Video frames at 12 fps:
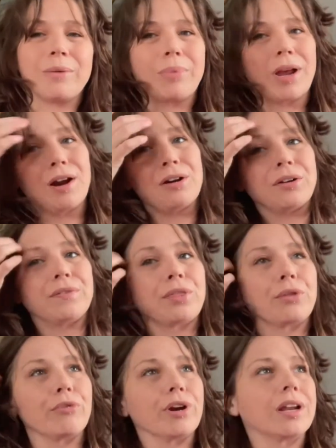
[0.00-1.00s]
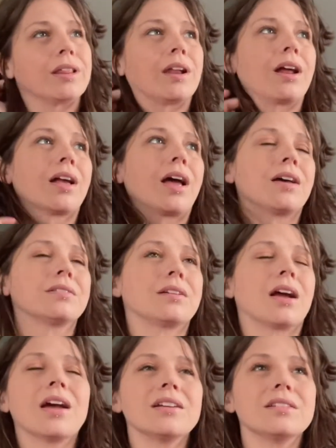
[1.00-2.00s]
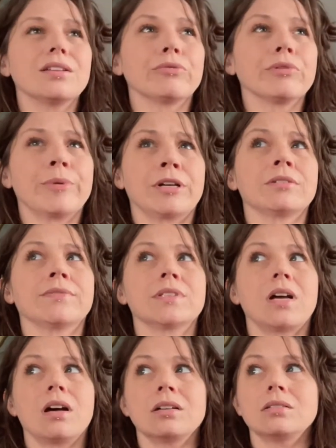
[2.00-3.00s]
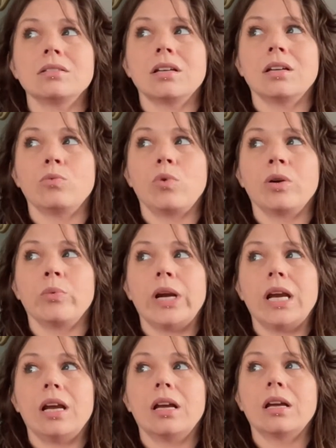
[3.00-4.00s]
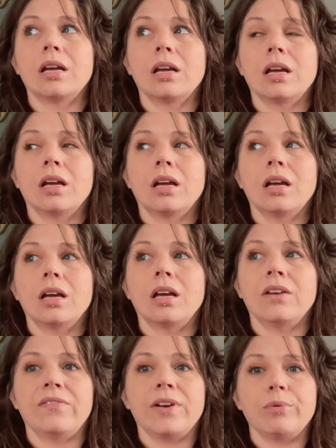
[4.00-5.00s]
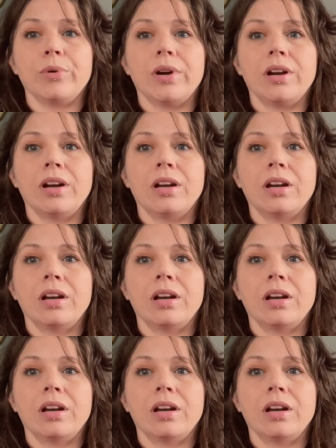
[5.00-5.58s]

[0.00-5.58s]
pair of 3 that I cast. I cast on 3 pairs of socks in 1 week in February.